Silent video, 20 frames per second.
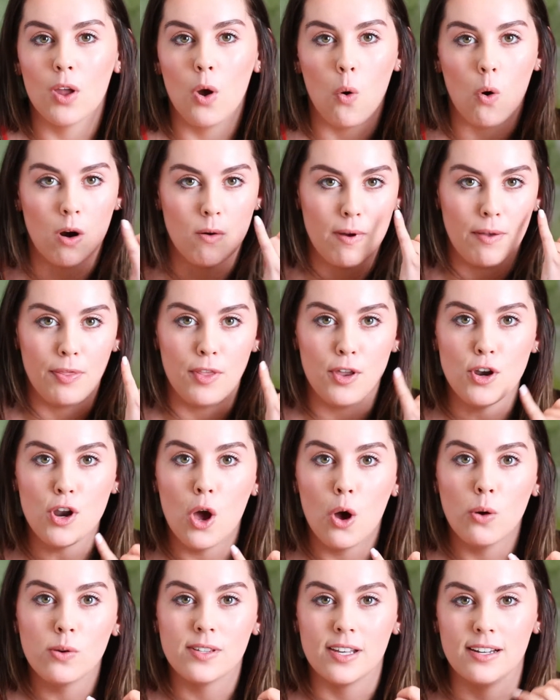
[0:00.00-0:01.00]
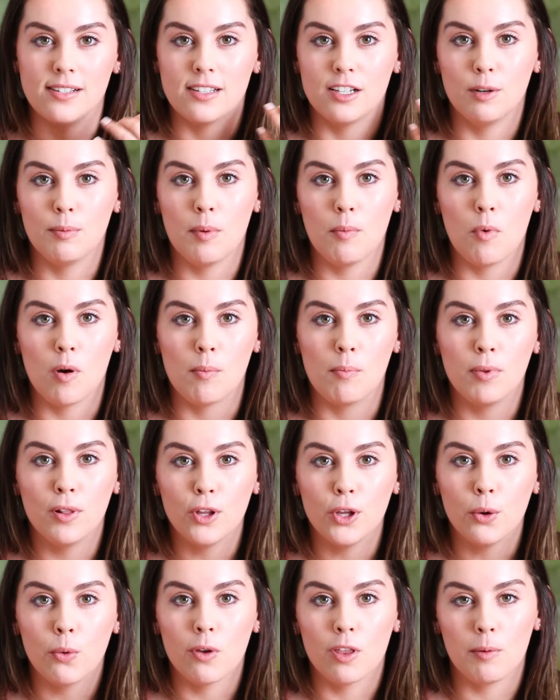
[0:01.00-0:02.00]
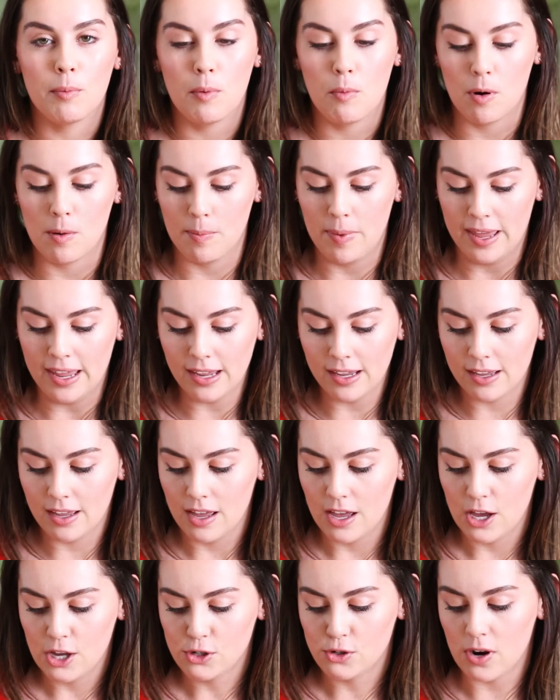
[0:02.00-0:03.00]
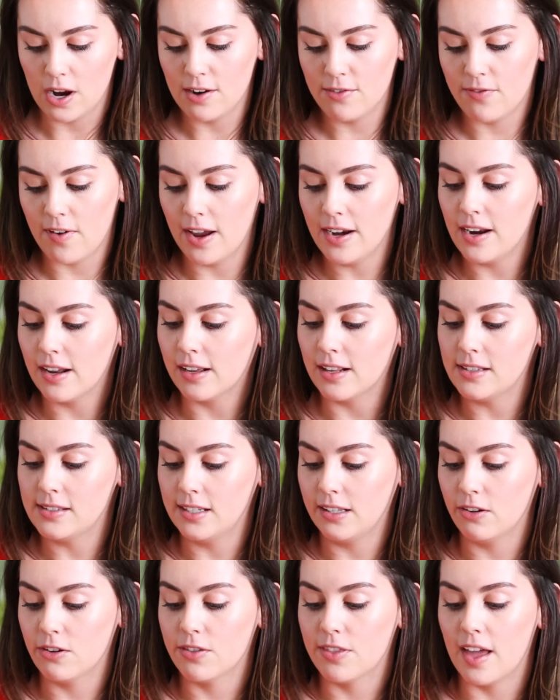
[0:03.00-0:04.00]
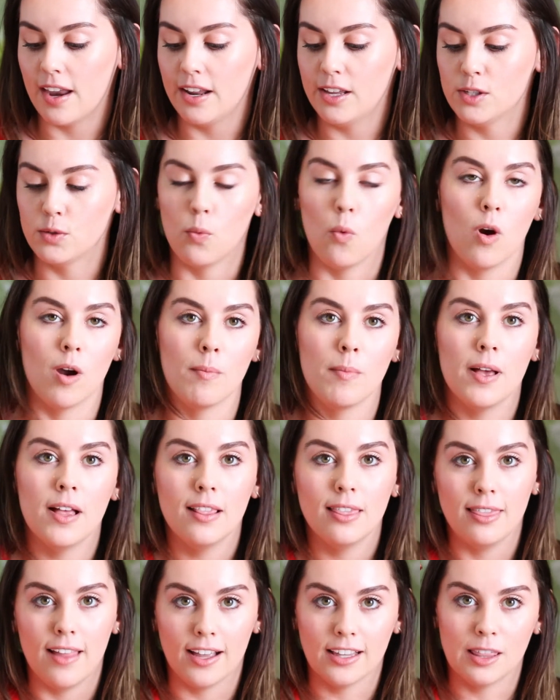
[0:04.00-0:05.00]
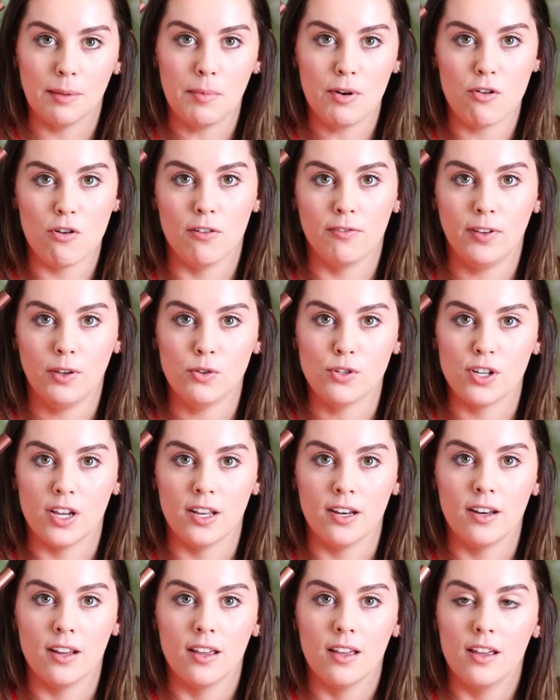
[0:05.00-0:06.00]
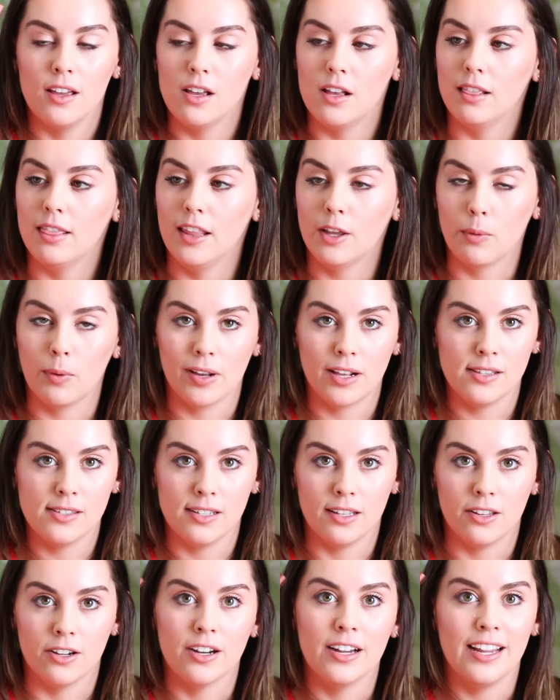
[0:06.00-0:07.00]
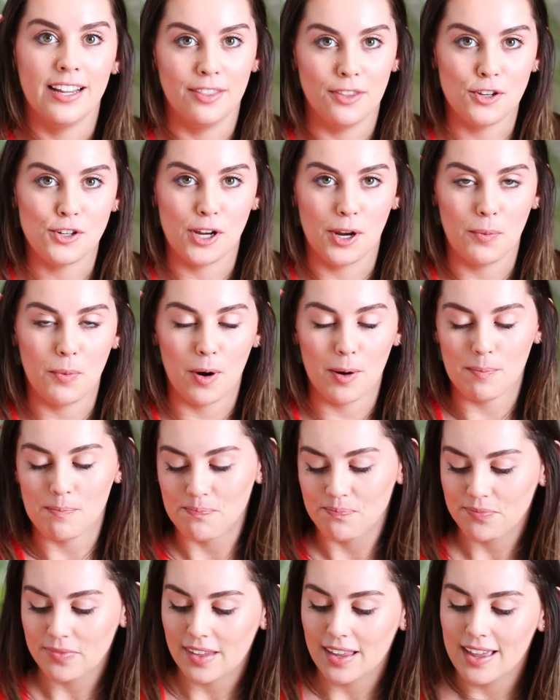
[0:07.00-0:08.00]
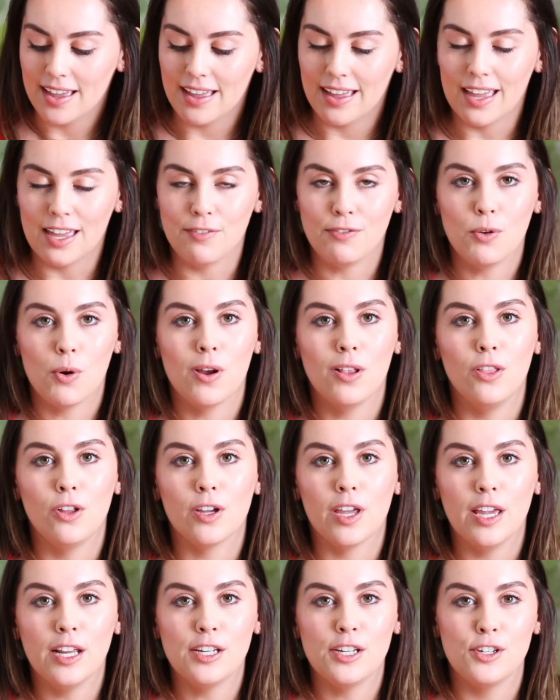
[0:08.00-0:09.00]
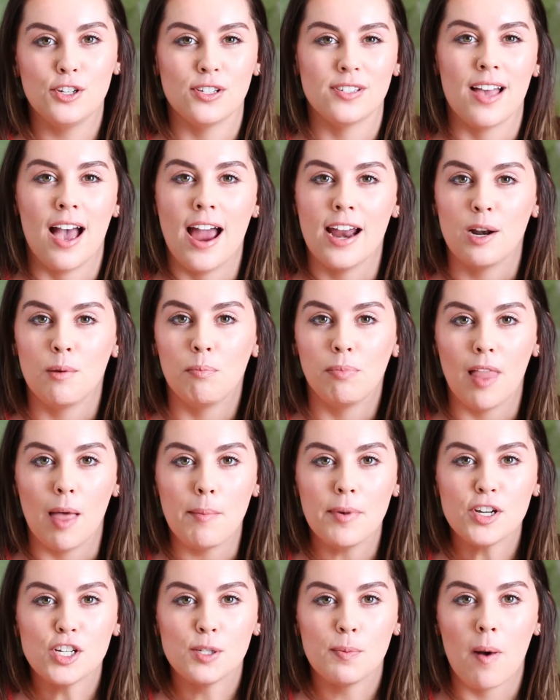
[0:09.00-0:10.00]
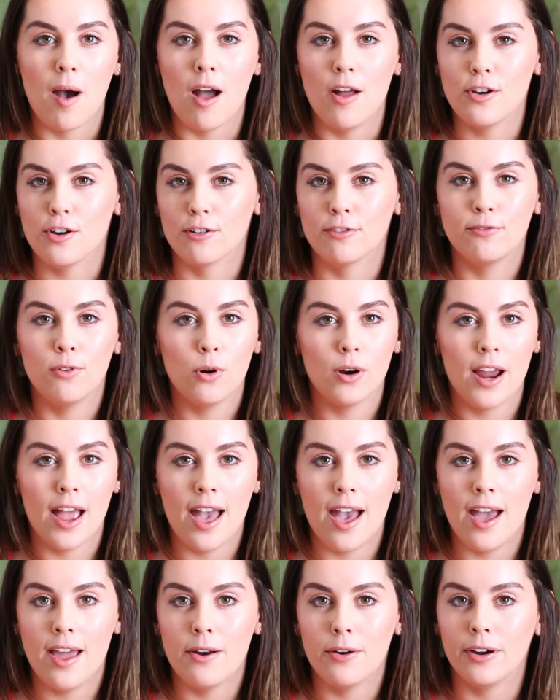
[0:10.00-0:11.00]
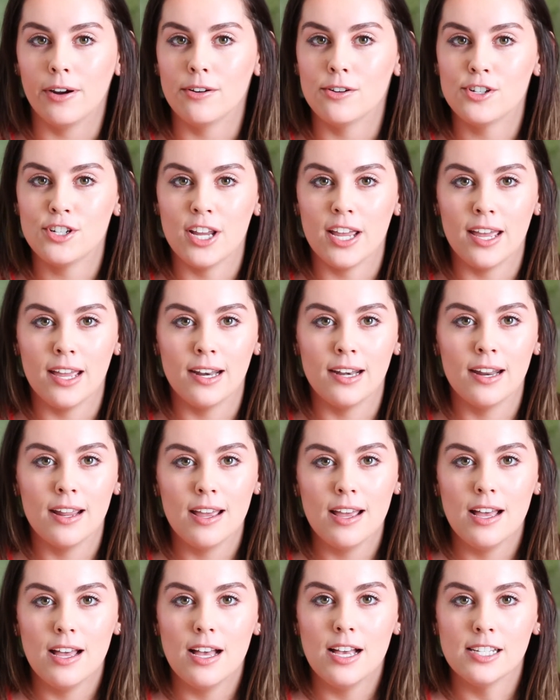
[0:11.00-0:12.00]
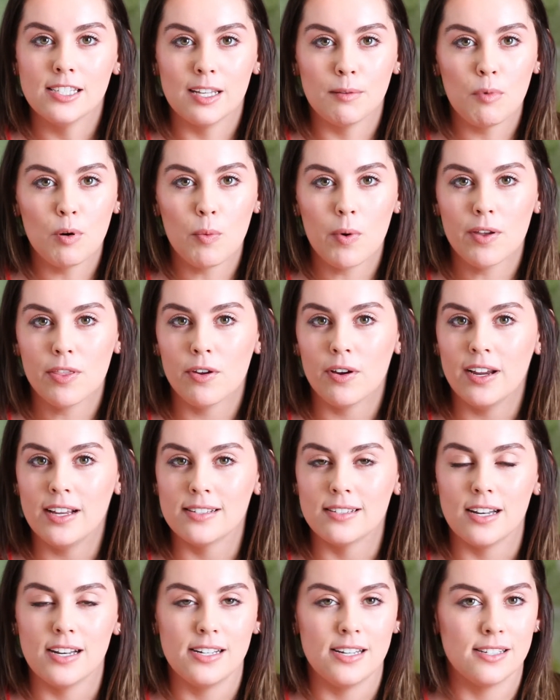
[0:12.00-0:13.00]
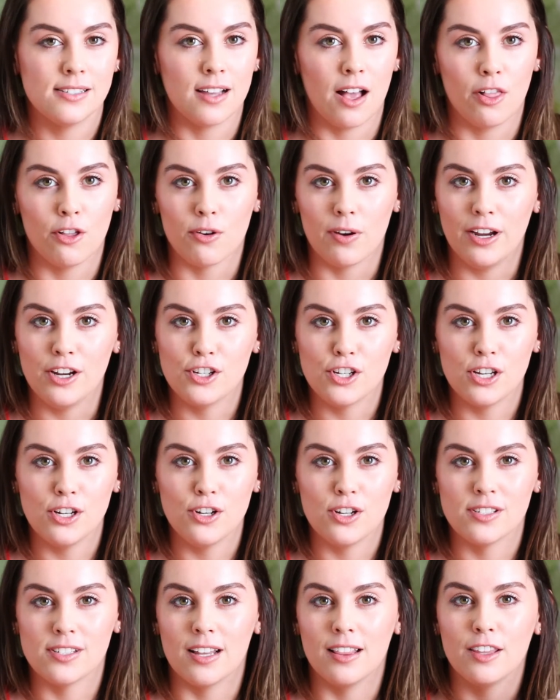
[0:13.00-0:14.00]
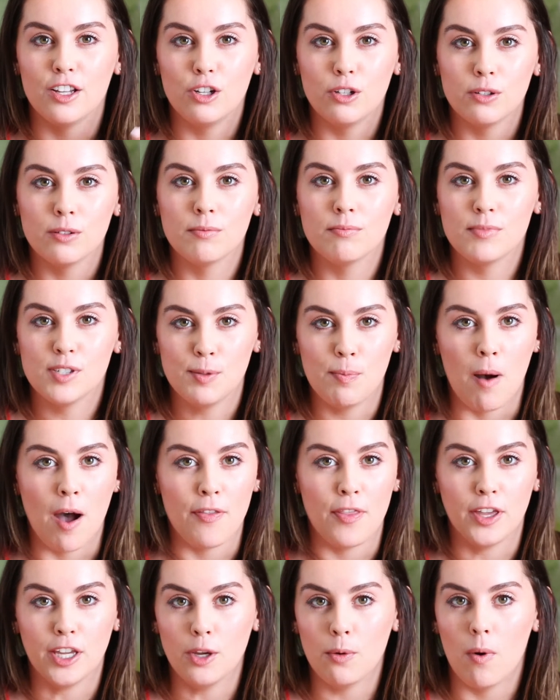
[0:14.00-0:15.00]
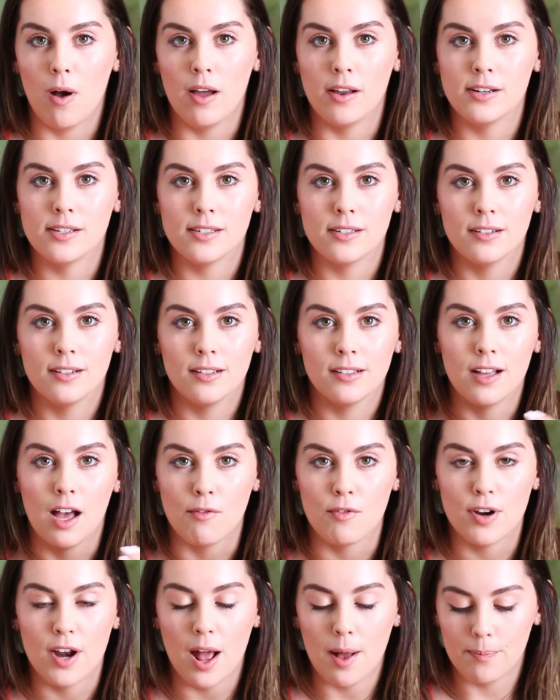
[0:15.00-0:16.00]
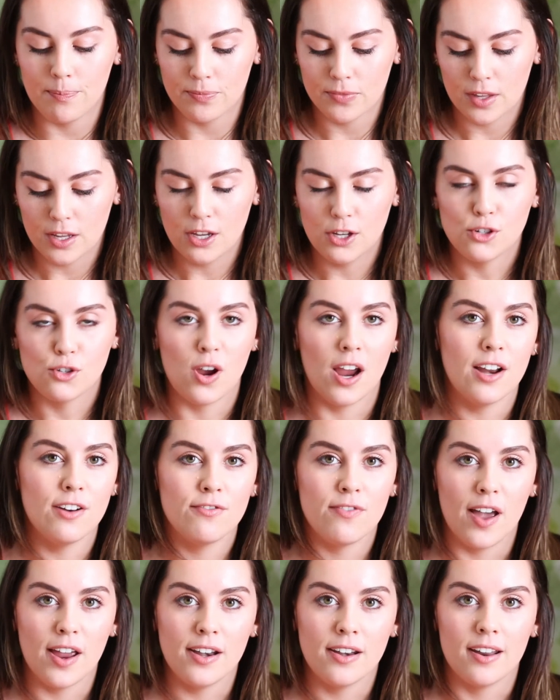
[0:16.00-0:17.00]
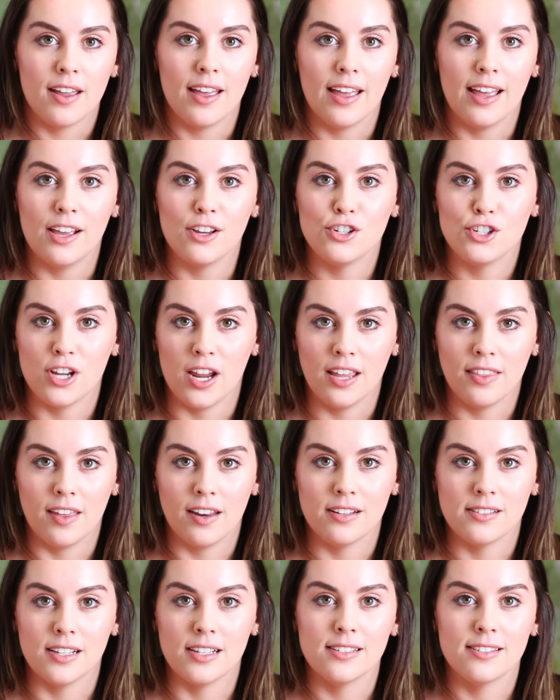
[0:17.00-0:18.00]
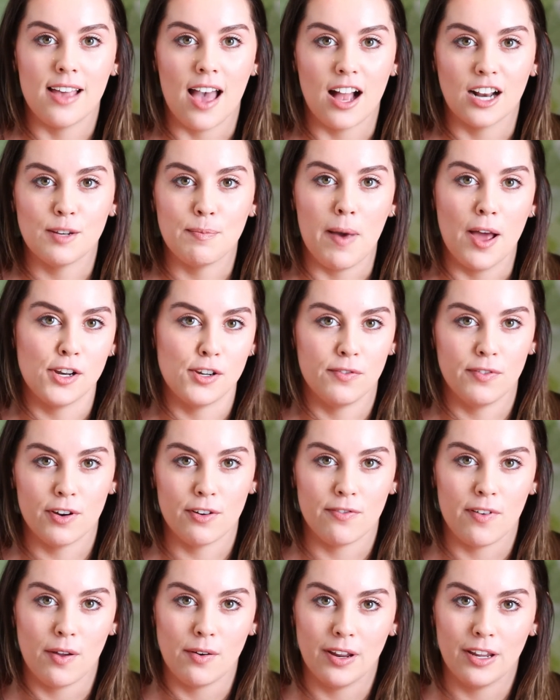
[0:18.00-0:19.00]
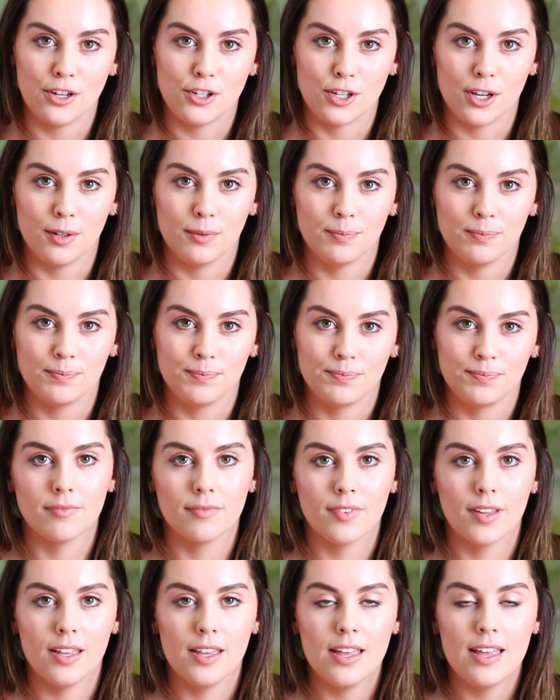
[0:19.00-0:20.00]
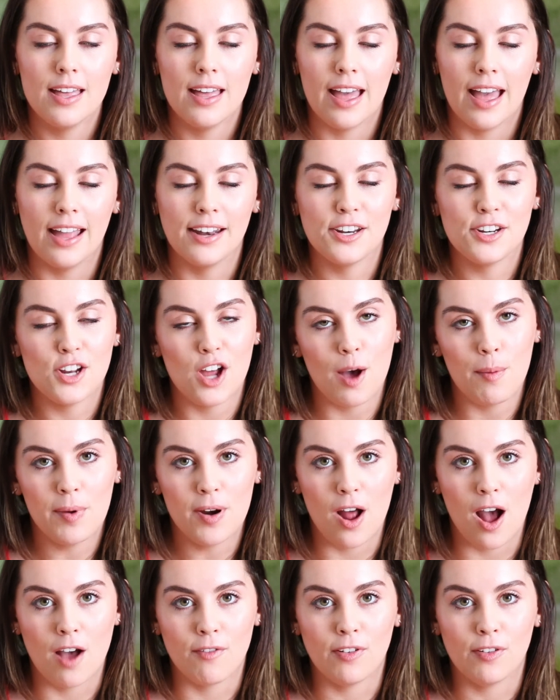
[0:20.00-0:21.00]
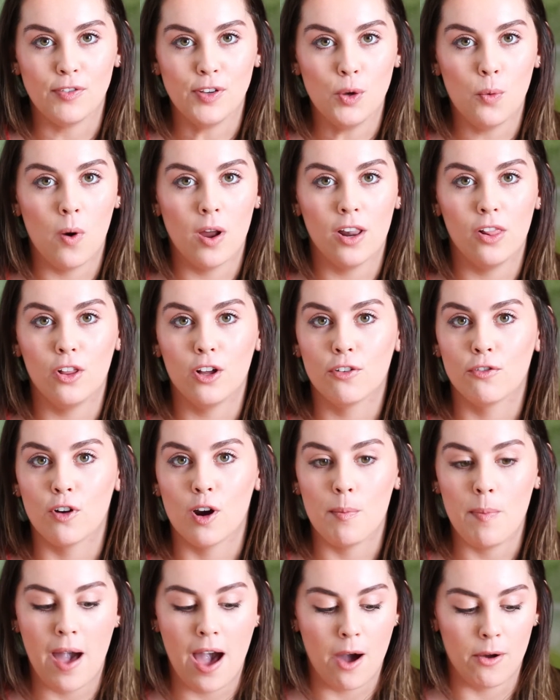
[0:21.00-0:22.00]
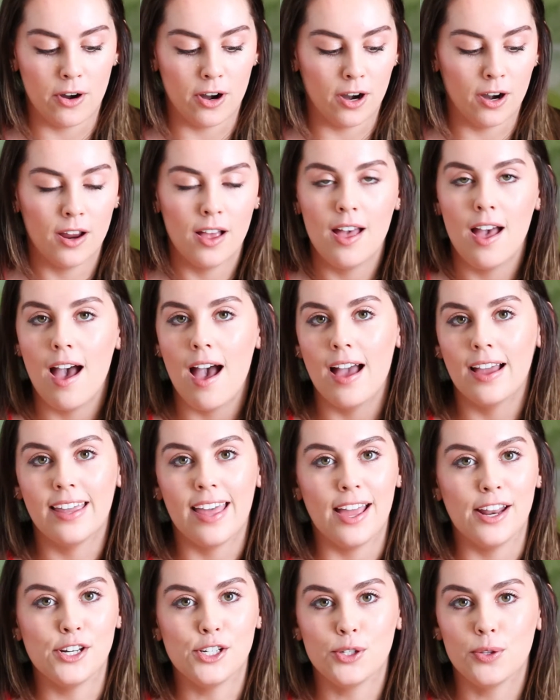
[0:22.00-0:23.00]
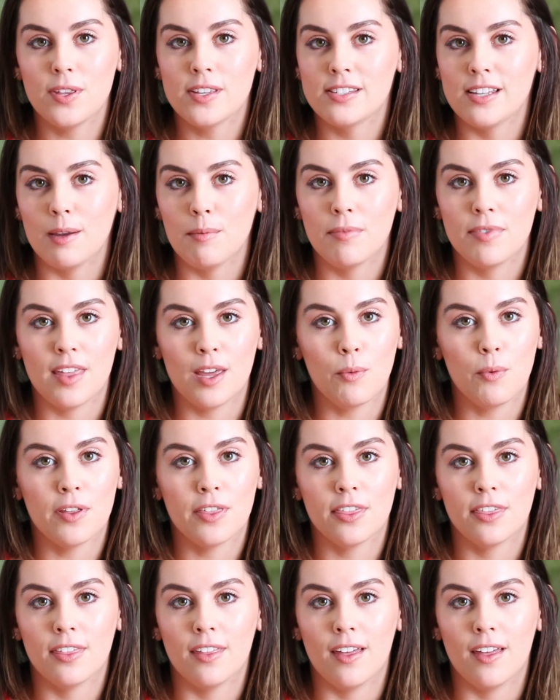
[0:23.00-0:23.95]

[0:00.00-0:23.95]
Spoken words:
or around the nose that is a little bit more blue or a little bit more pink, try and find a concealer that is warm, like the Mineral Fusion liquid concealer in the shade Warm. If you're looking to just hide a blemish spot on your forehead or your chin, somewhere where there isn't a discoloration, just a little spot that you want covered up, try and find a shade that is exact match of your foundation. And to top it off, if you want to look for a powder, again, do the same thing with